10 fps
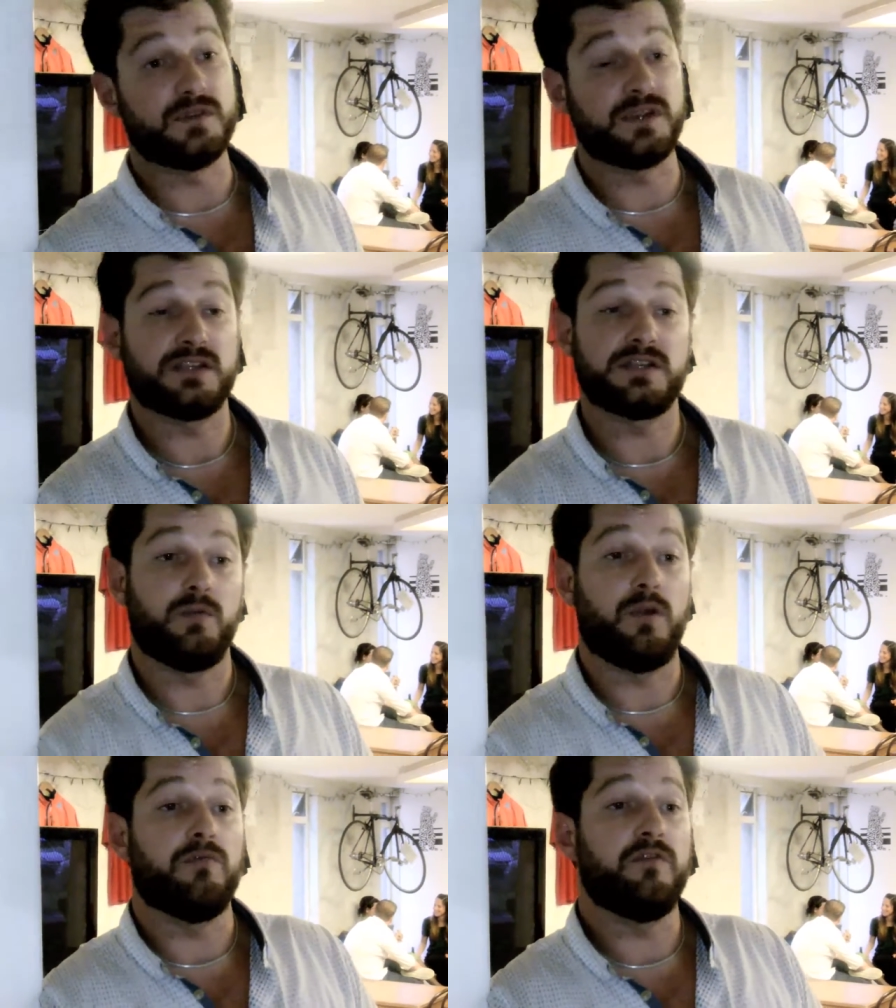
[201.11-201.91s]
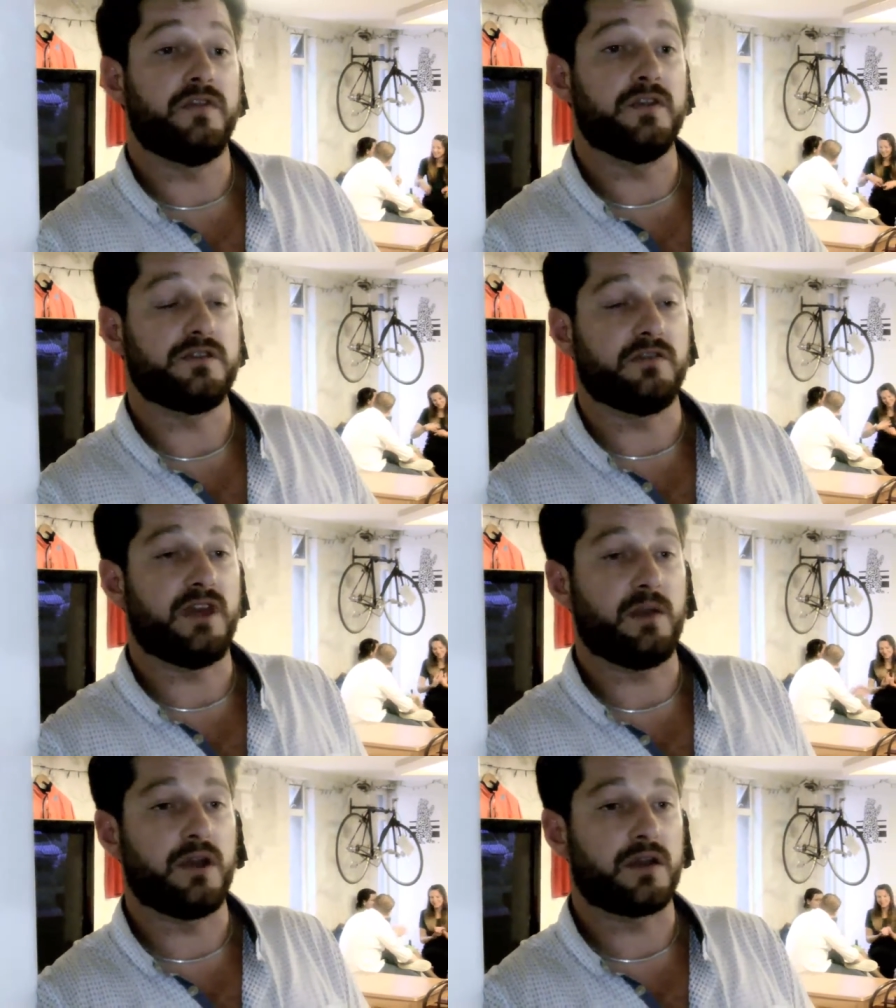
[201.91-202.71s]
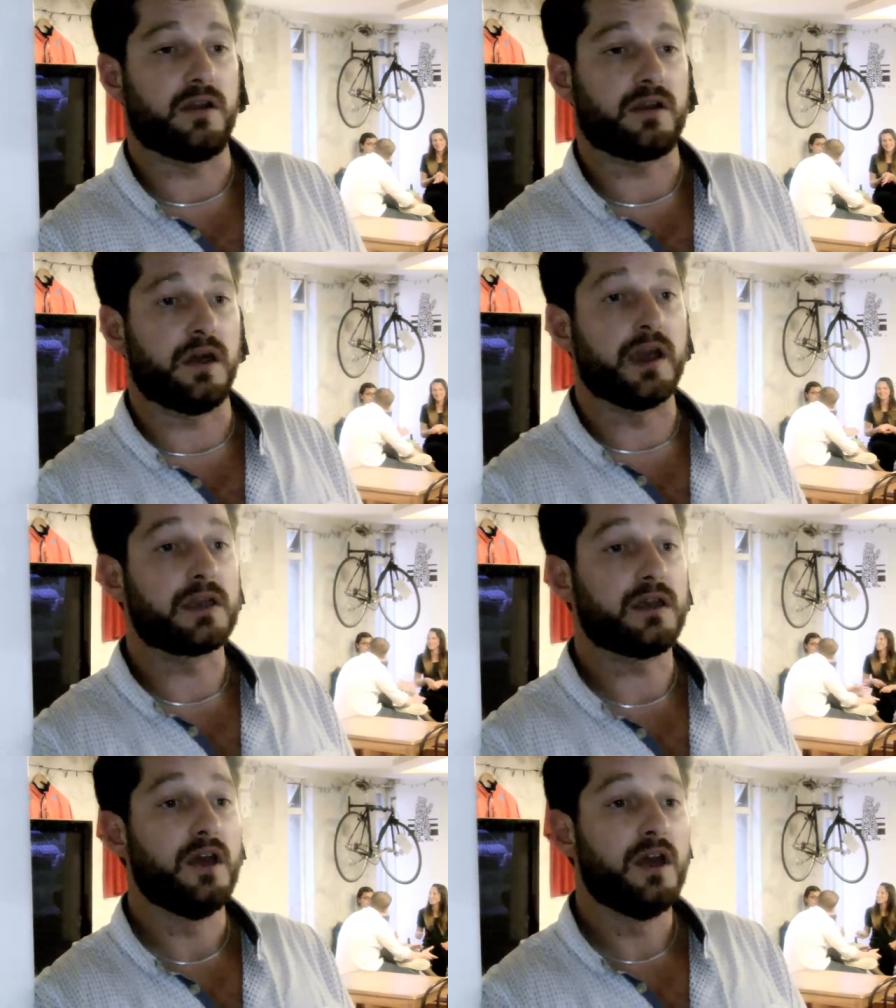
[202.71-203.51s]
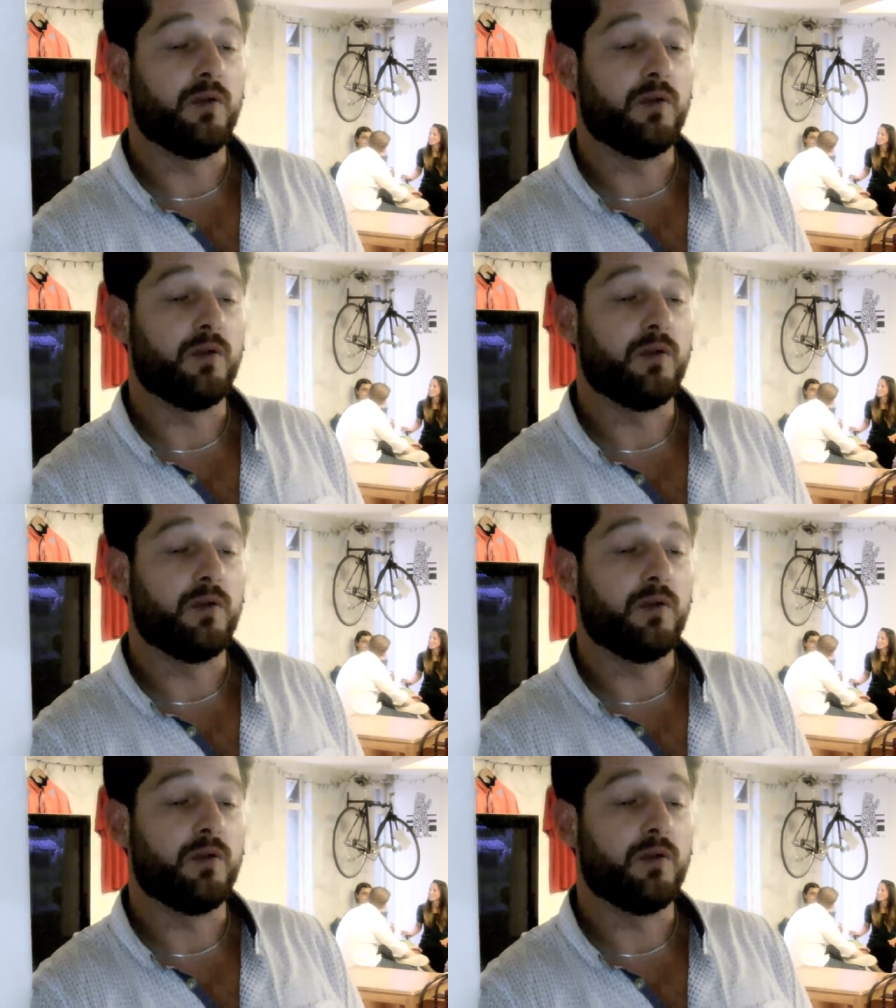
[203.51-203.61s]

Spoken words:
which actually, what will the future of the network look like?